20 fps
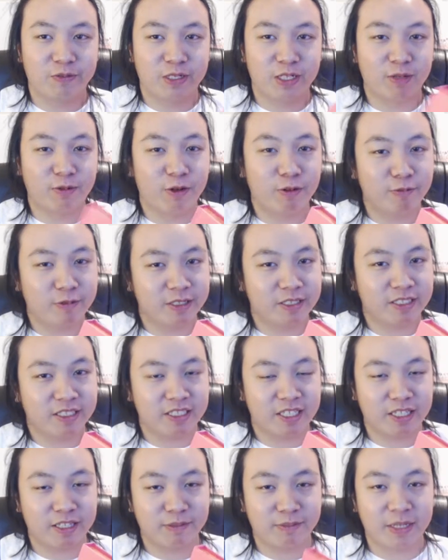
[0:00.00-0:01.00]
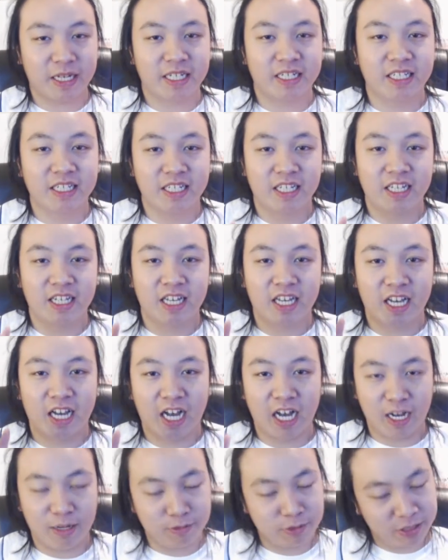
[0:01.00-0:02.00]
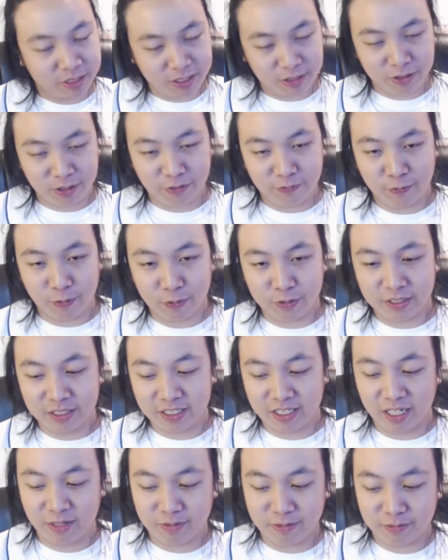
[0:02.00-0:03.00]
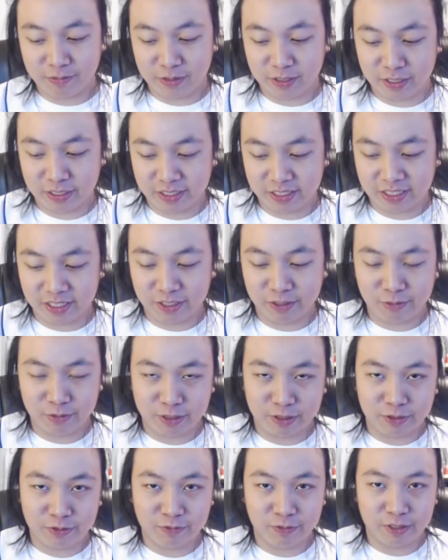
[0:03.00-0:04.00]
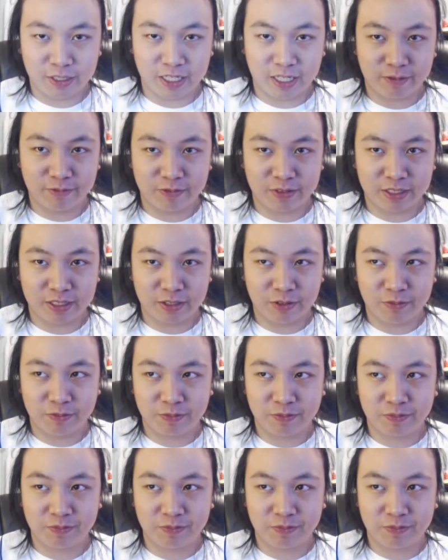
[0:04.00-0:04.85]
But I'm hoping it's nothing bad. I'm just still looking forward to this album. This is going to be really hype, really dope.